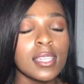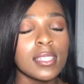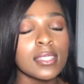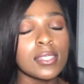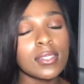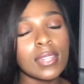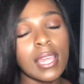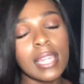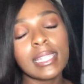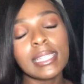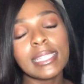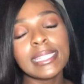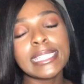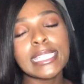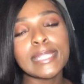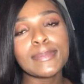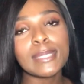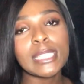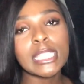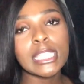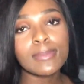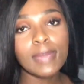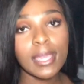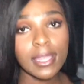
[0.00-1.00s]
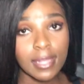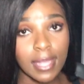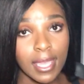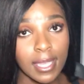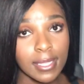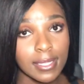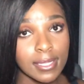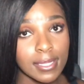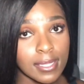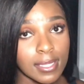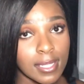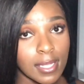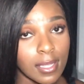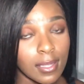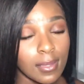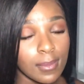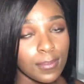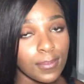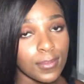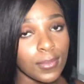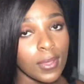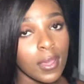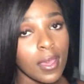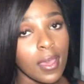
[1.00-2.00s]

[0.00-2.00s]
So that leads me to my next tip.